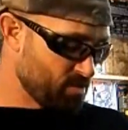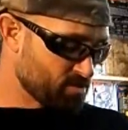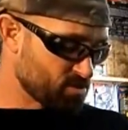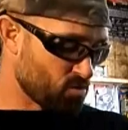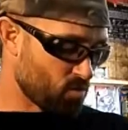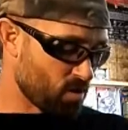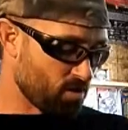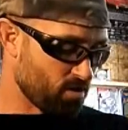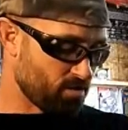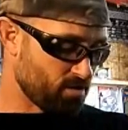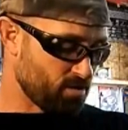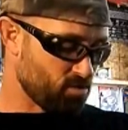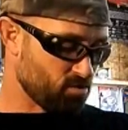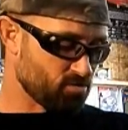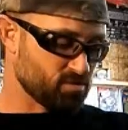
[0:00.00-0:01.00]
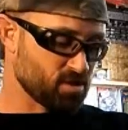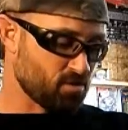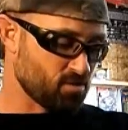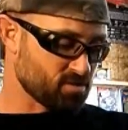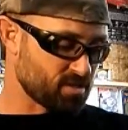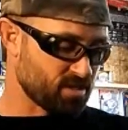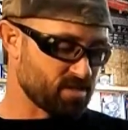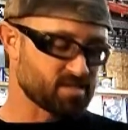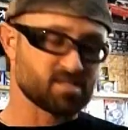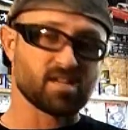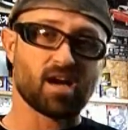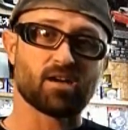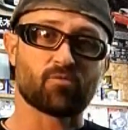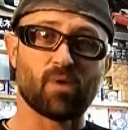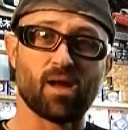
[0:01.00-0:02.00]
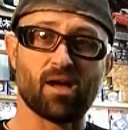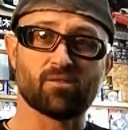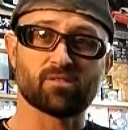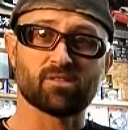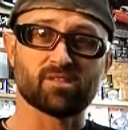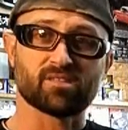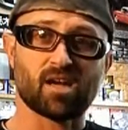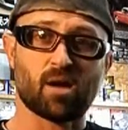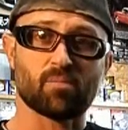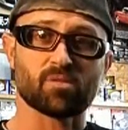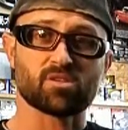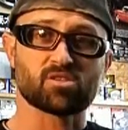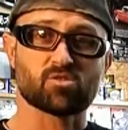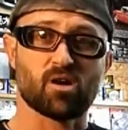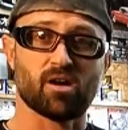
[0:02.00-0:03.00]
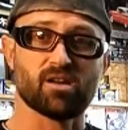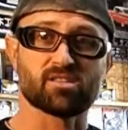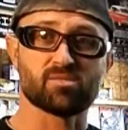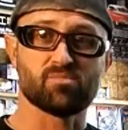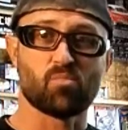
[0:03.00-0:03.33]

so where you'll notice that it's not round on the top of the strut,